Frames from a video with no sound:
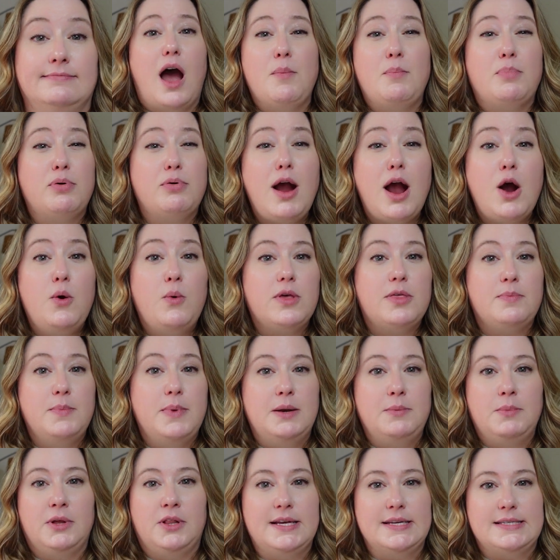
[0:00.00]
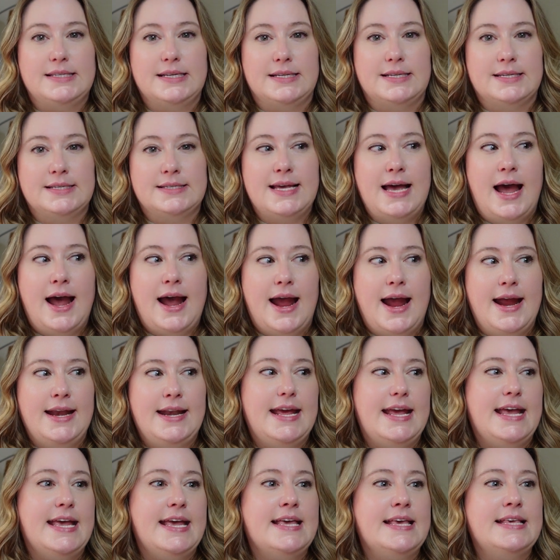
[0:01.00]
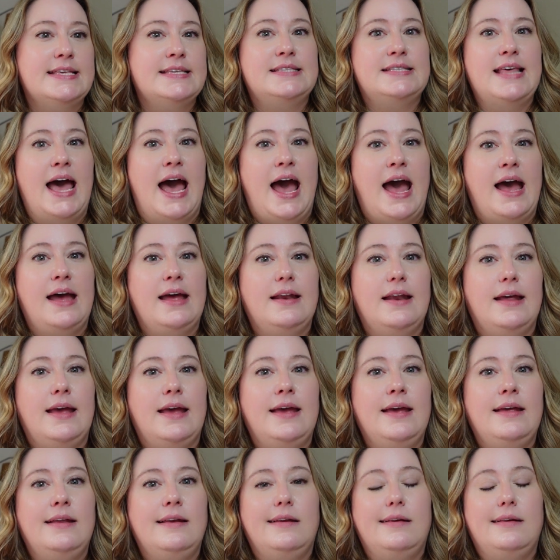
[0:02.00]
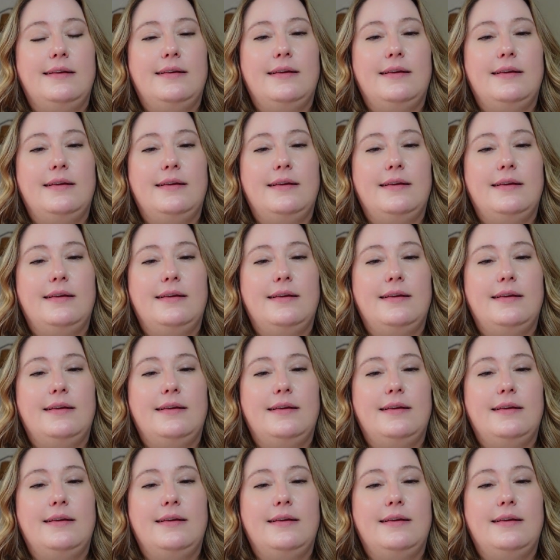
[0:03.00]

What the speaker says: A pro with minimalistic design is that it